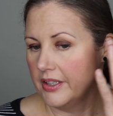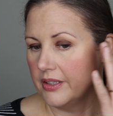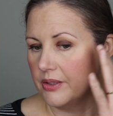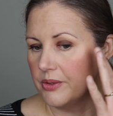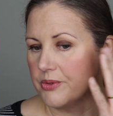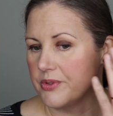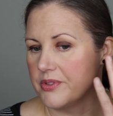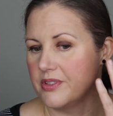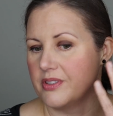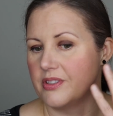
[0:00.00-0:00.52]
It
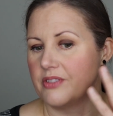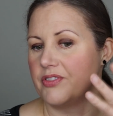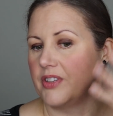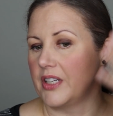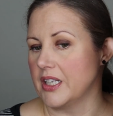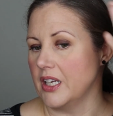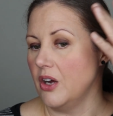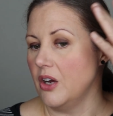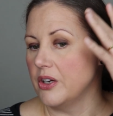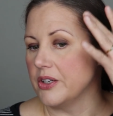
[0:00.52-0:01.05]
was sort of
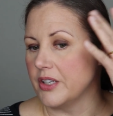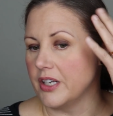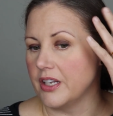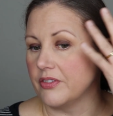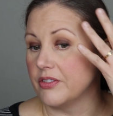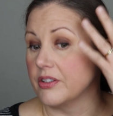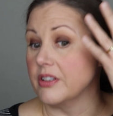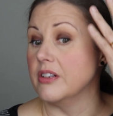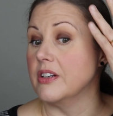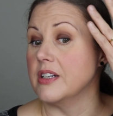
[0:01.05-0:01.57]
like, oh, you'd have
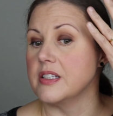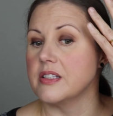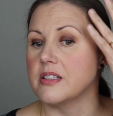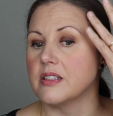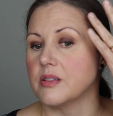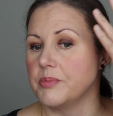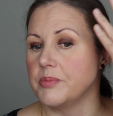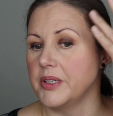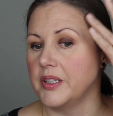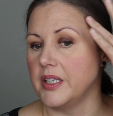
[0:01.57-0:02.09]
a nice
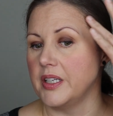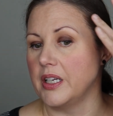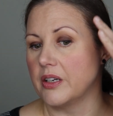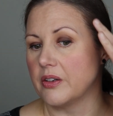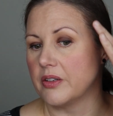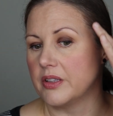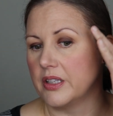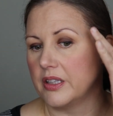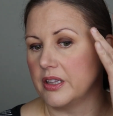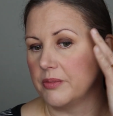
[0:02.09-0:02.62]
little bit here,
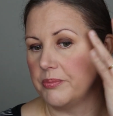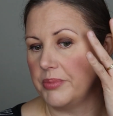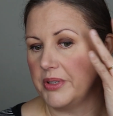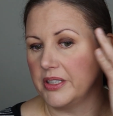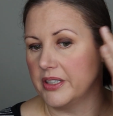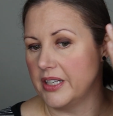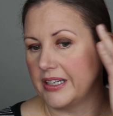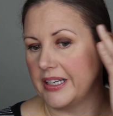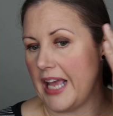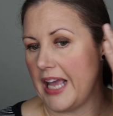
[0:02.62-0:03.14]
and then there'd be
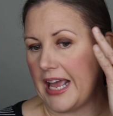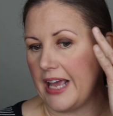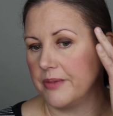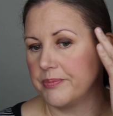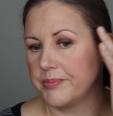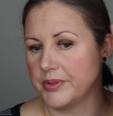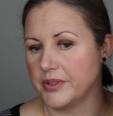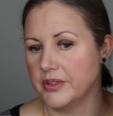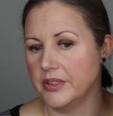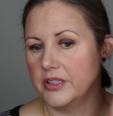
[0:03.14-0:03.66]
a
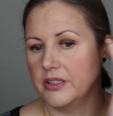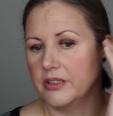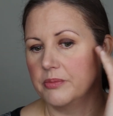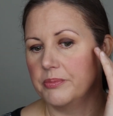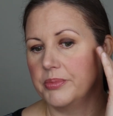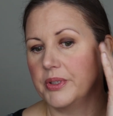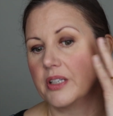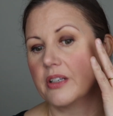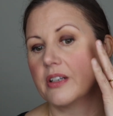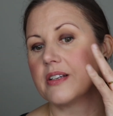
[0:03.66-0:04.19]
gap, and then there'd
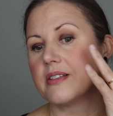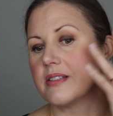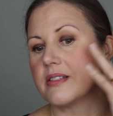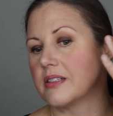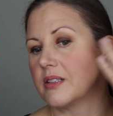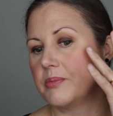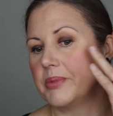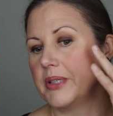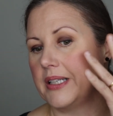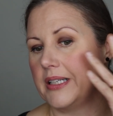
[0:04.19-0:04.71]
be a nice
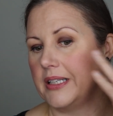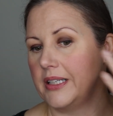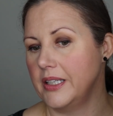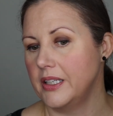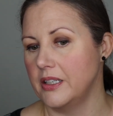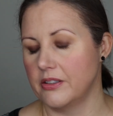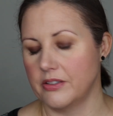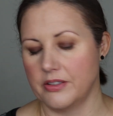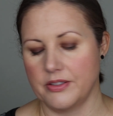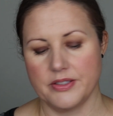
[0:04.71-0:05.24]
little bit
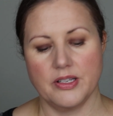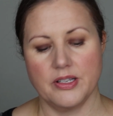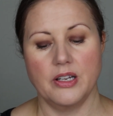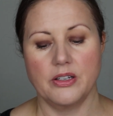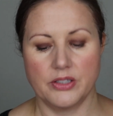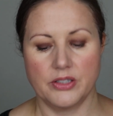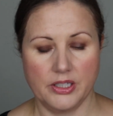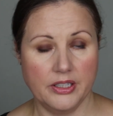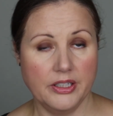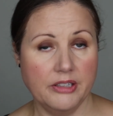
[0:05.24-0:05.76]
here, and I was like,
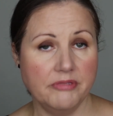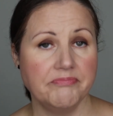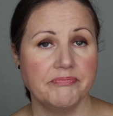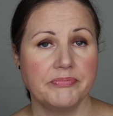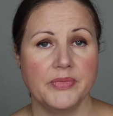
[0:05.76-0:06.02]
okay.